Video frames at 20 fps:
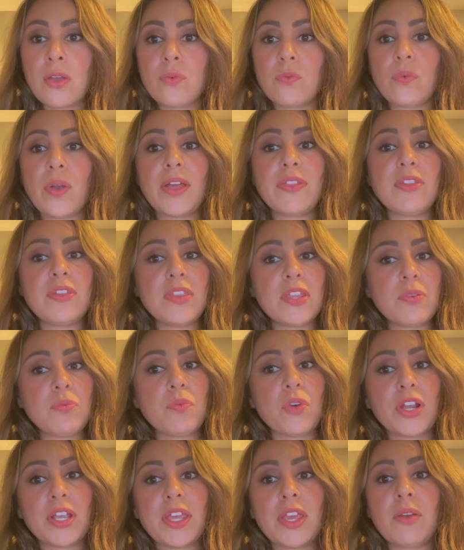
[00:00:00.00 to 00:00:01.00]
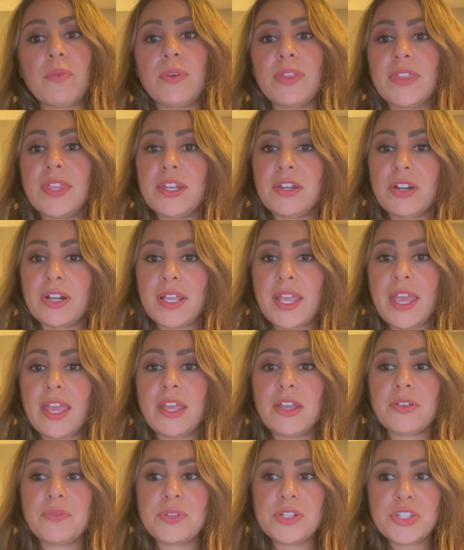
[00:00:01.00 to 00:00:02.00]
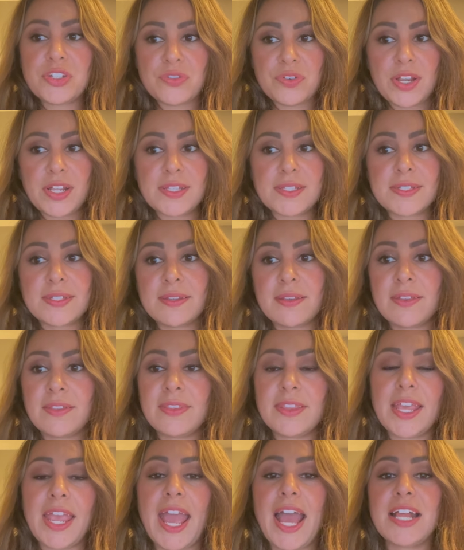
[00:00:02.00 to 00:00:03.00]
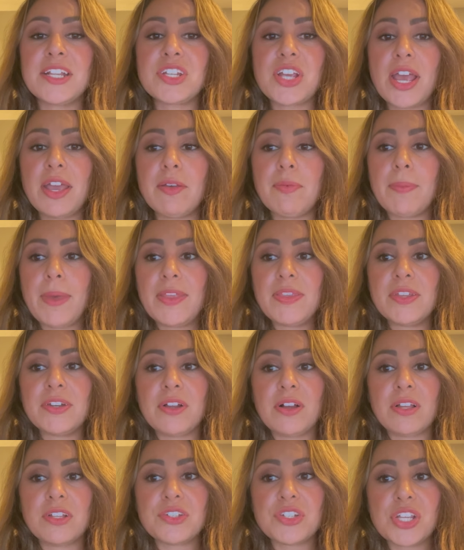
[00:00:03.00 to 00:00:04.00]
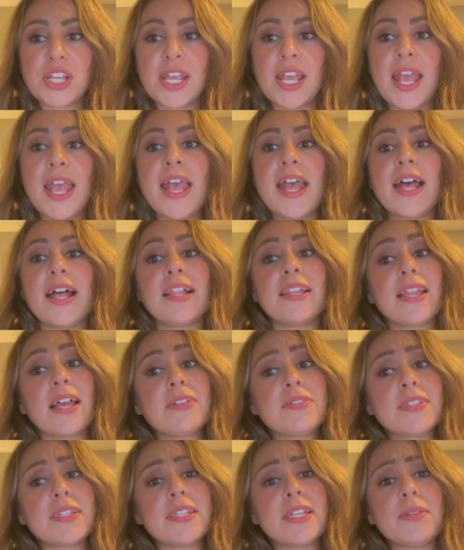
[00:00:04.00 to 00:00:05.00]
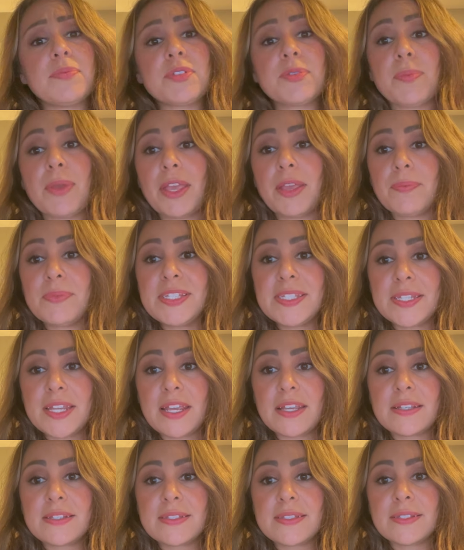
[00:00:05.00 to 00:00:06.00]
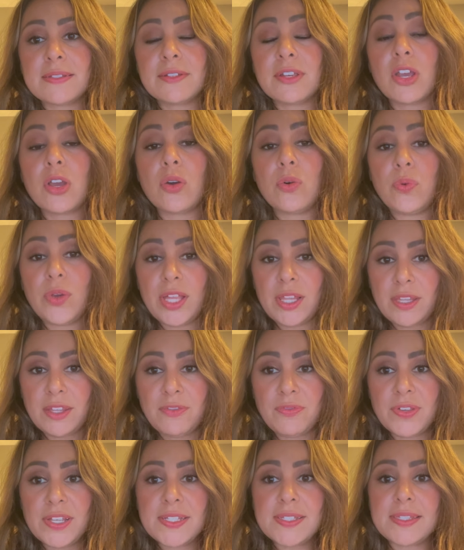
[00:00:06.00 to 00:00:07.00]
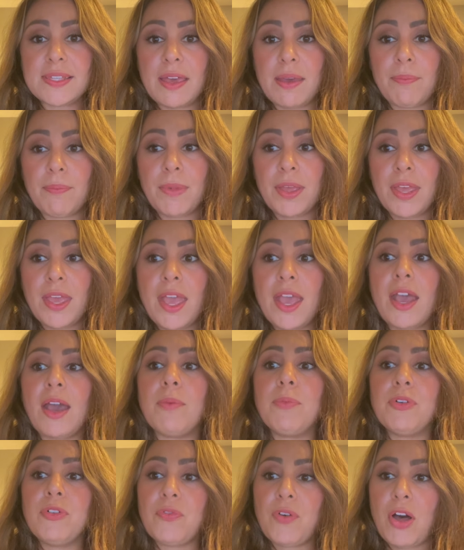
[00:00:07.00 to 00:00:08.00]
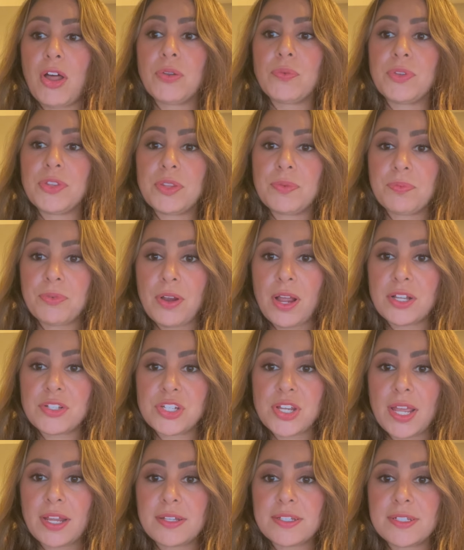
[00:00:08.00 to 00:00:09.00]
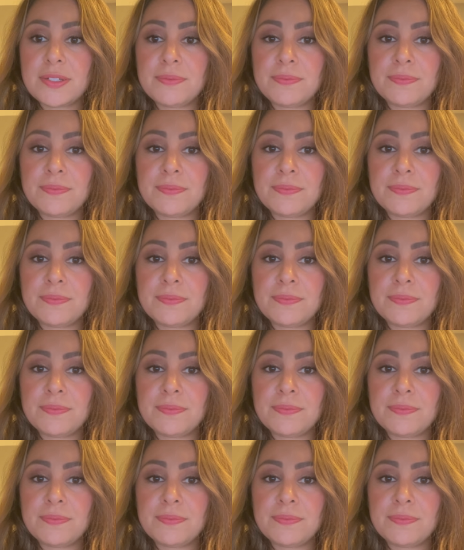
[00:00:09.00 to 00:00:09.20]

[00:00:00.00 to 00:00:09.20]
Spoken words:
Rather than working within archaic restraints, the Agile methodology allows the teams to make mistakes, quickly fix them, and move on with the project.